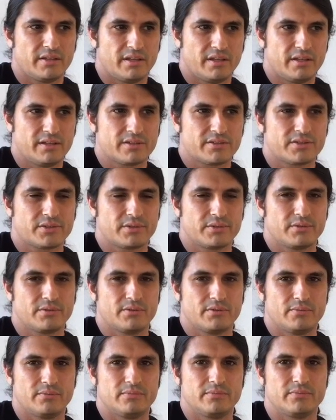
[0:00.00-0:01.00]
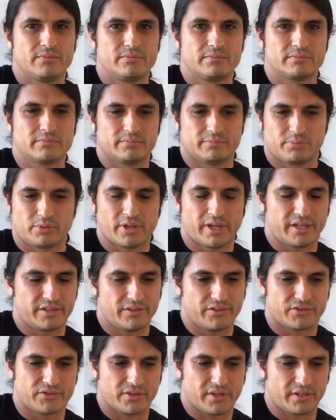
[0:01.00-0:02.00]
into playing
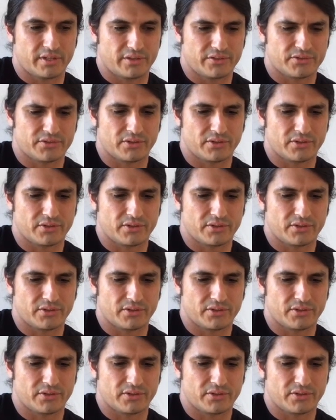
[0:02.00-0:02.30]
and singing.